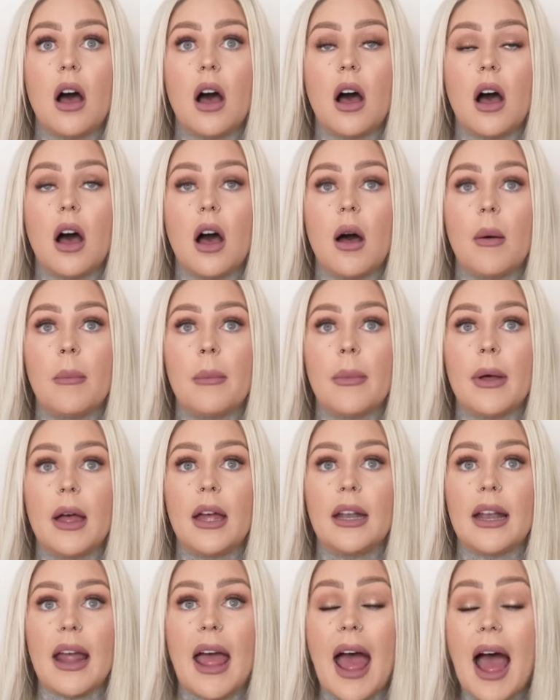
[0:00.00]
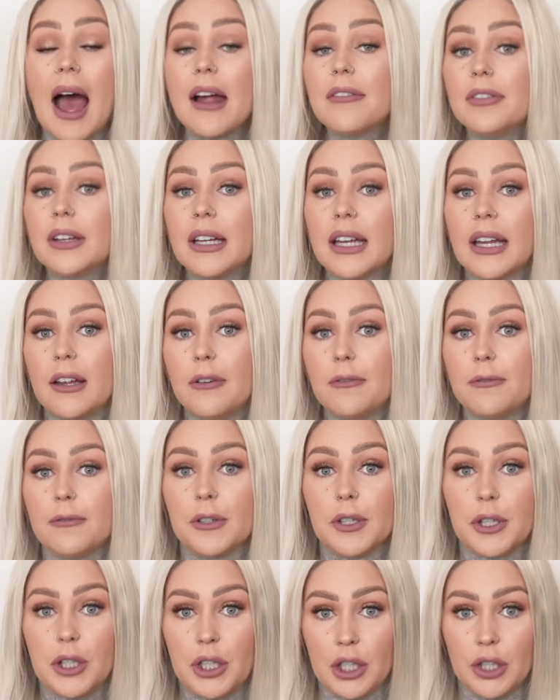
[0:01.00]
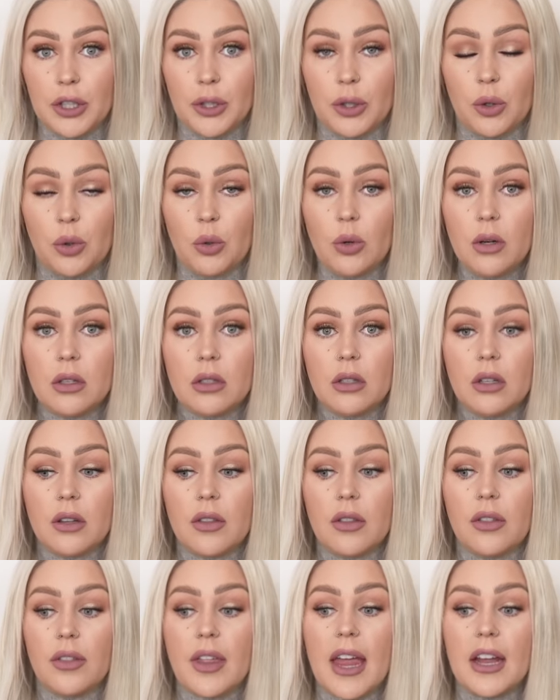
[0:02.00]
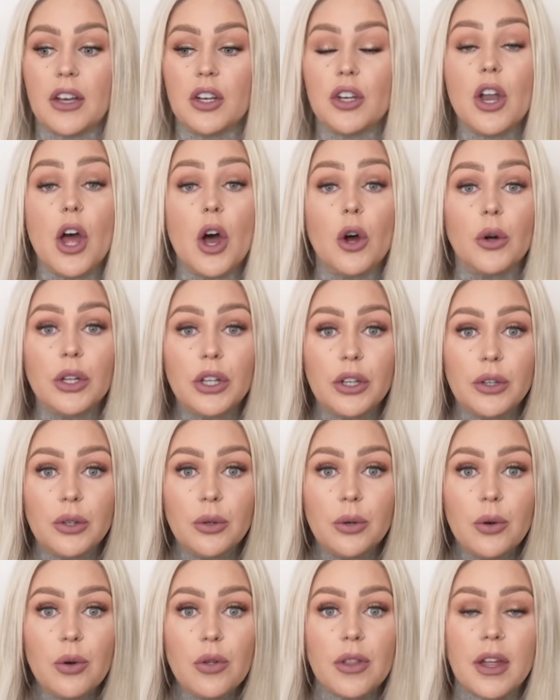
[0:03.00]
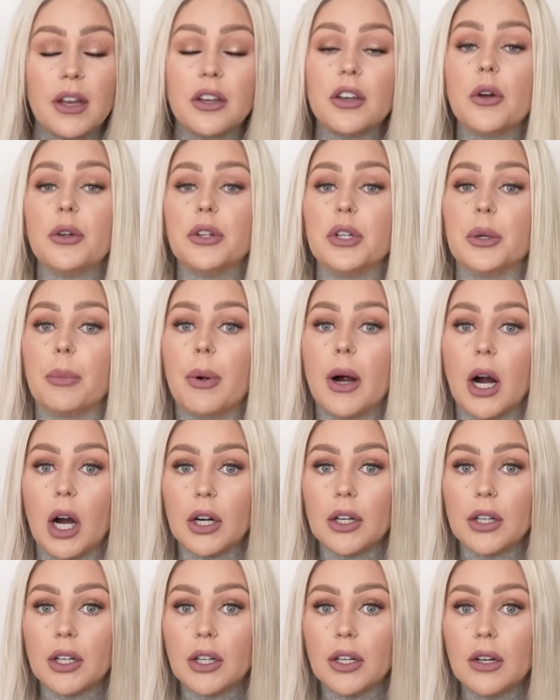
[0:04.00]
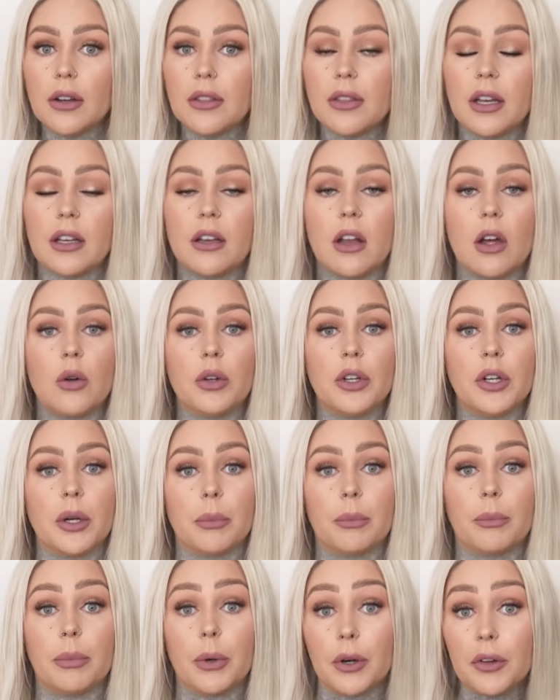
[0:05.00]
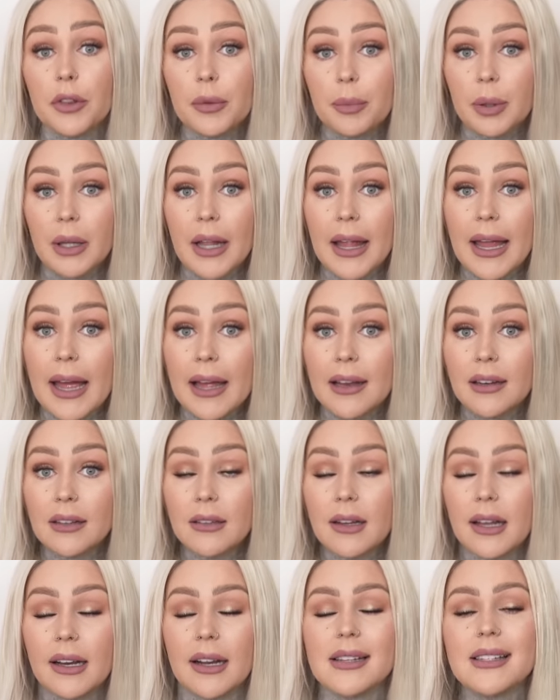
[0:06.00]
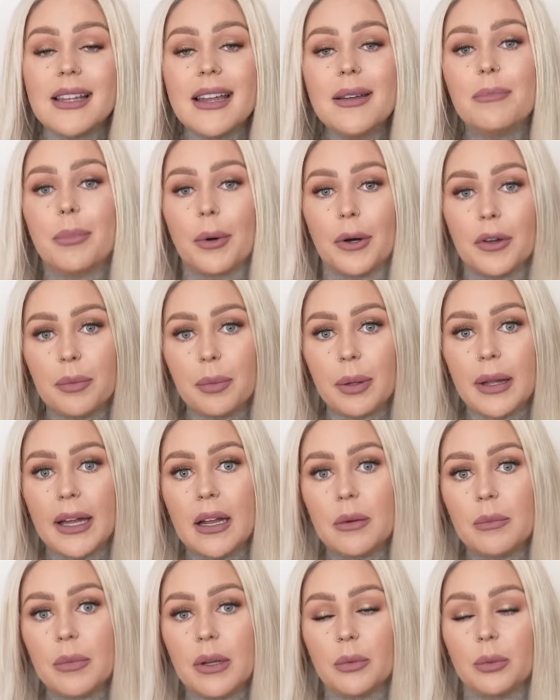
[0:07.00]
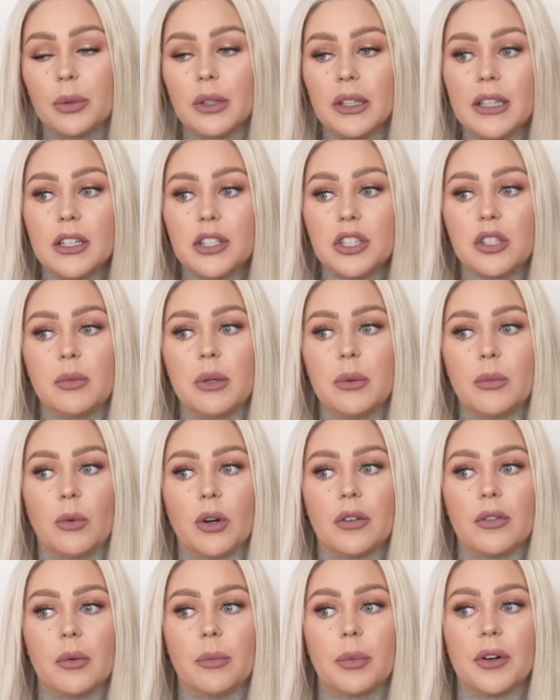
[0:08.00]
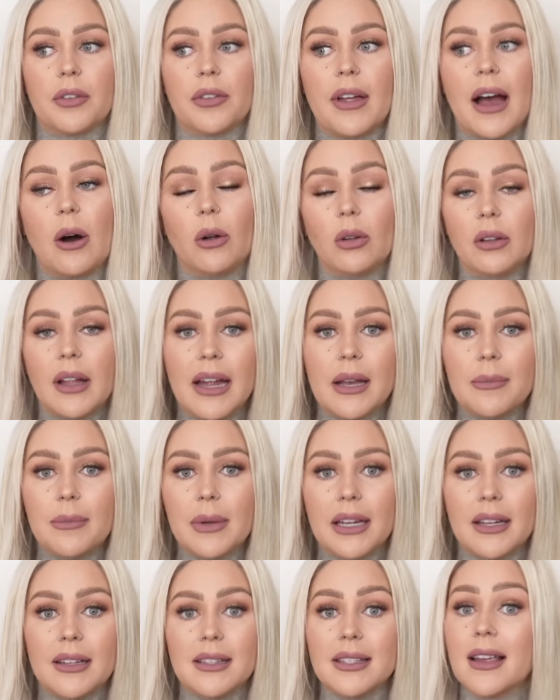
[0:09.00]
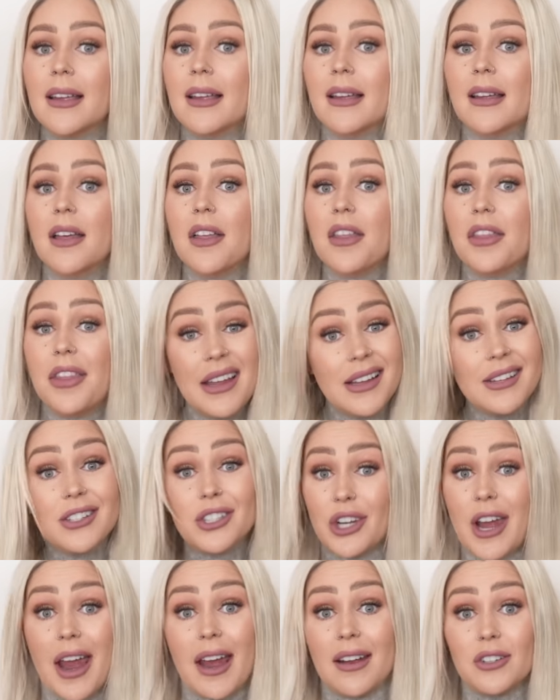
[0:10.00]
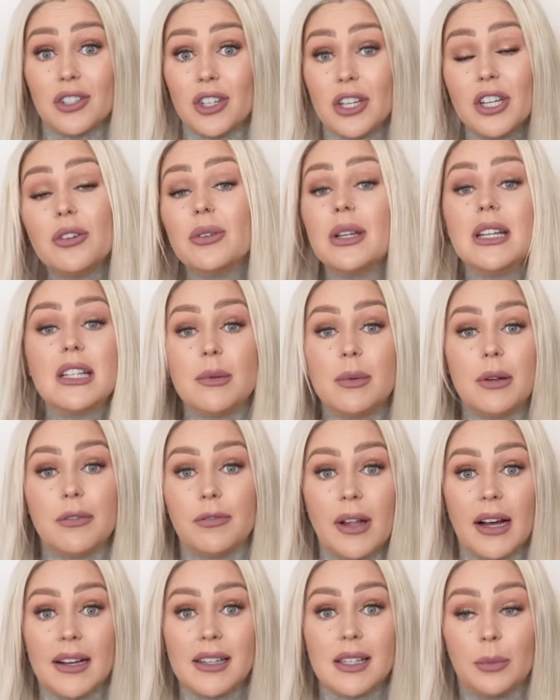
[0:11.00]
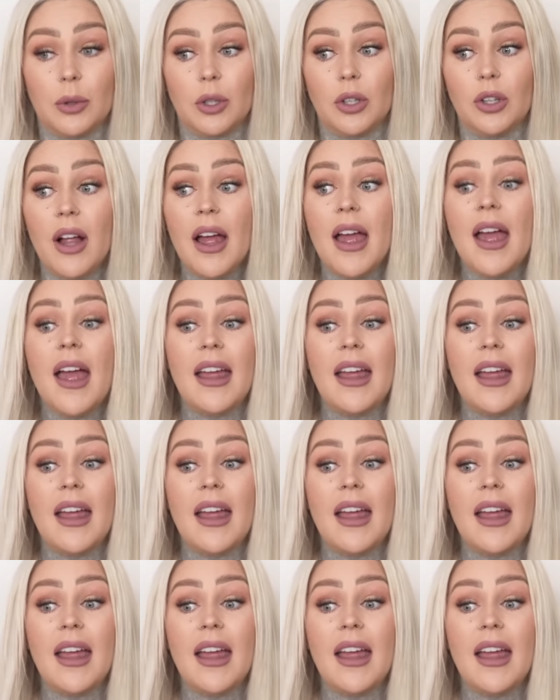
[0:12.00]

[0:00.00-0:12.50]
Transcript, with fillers: um, an advocate for you. They know you, they know your partner, they know your birth plan. And I say birth plan, but really it should be more of a birth outline because things change and you need to be flexible.